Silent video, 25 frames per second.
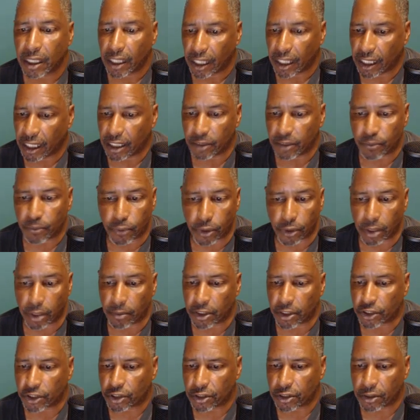and pretty
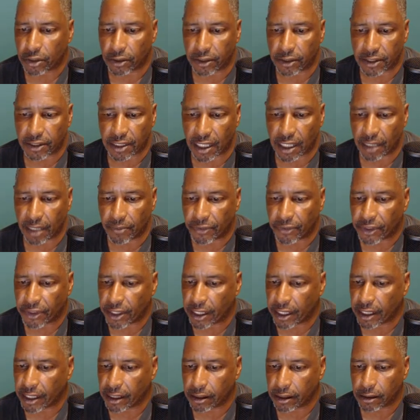much do the same
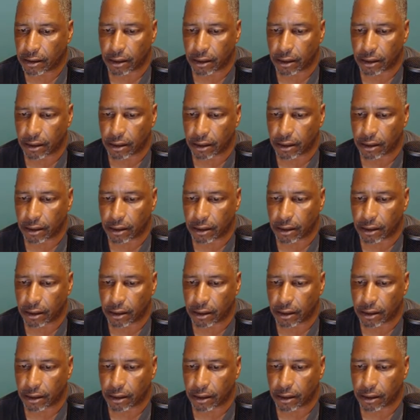thing.